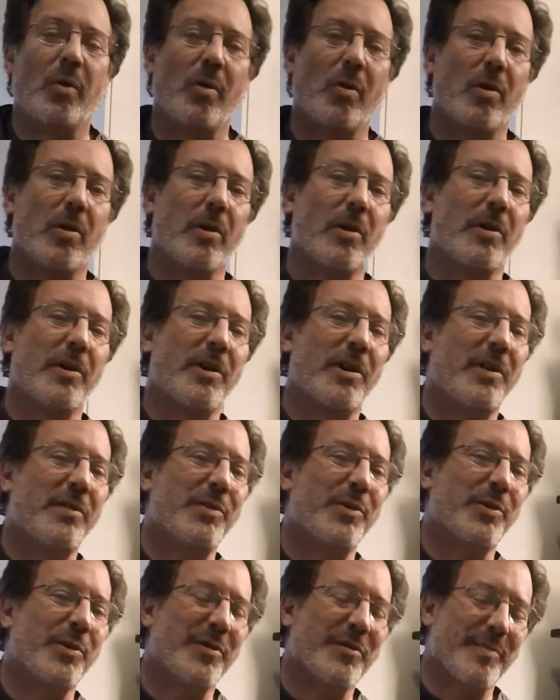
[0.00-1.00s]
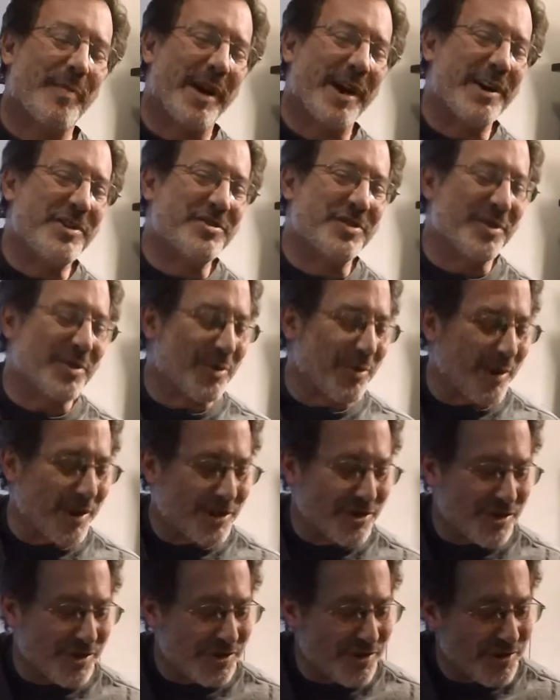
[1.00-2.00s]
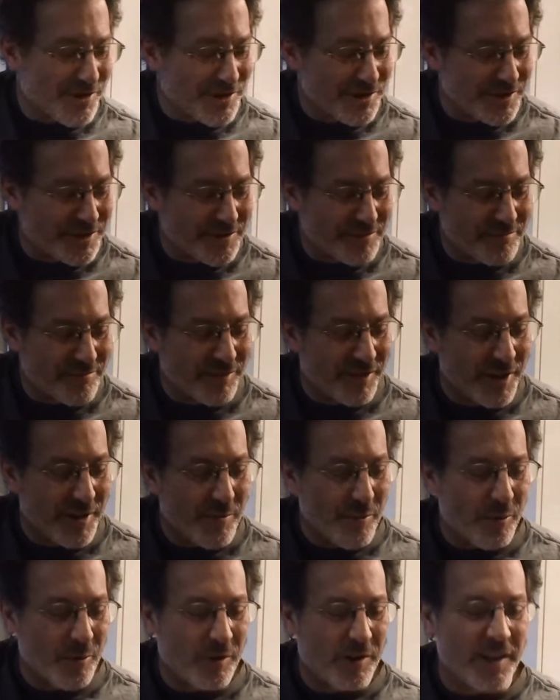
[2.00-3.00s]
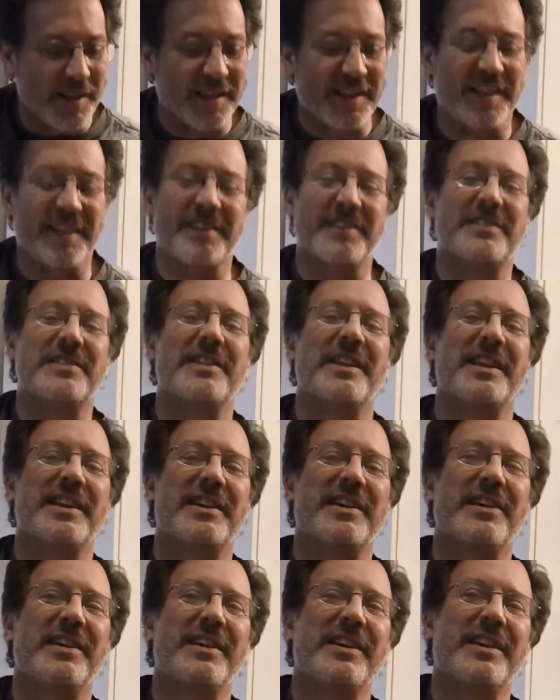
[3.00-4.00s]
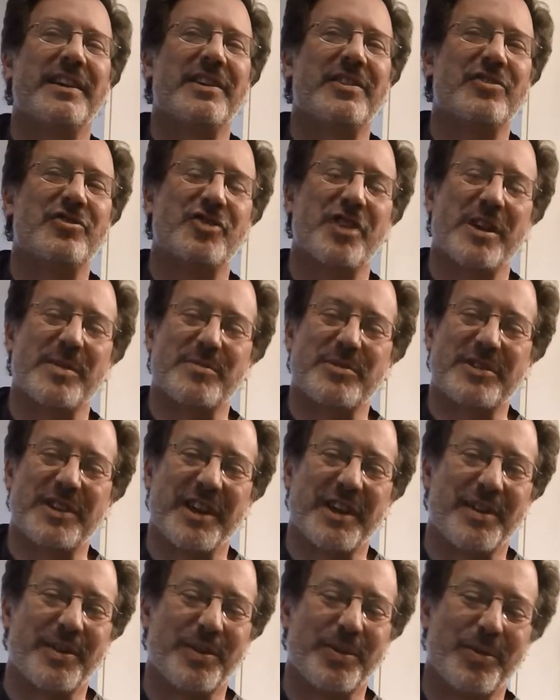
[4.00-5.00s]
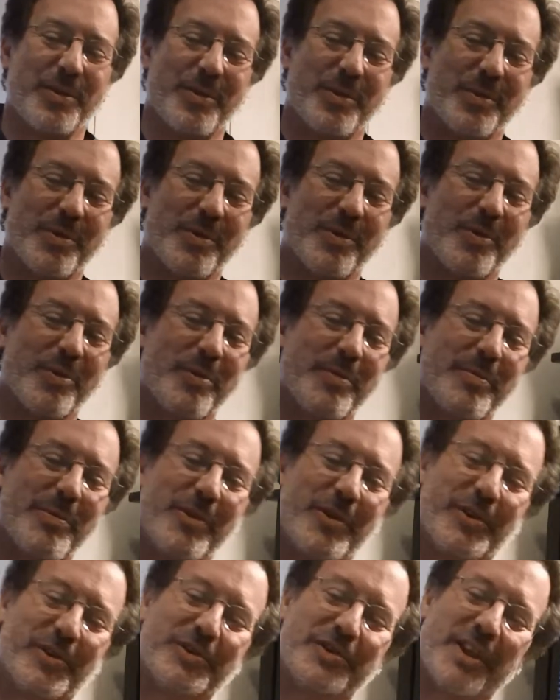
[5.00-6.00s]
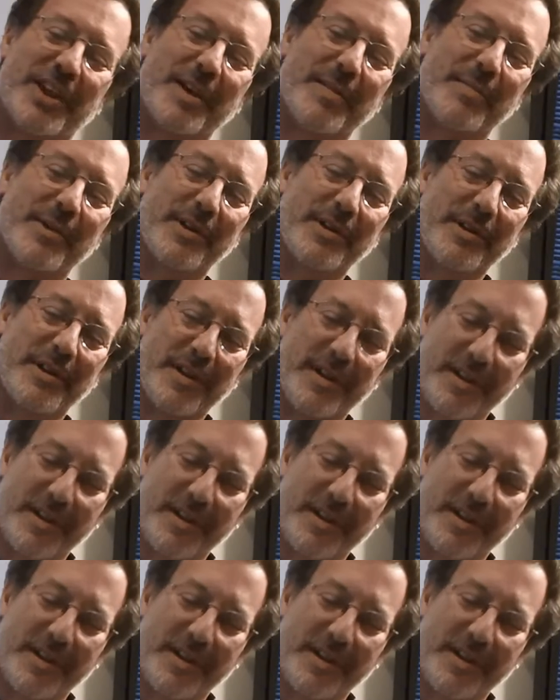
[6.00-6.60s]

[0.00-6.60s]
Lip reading: Or if you're of my generation, you could play more like guys like James Taylor or Paul Simon.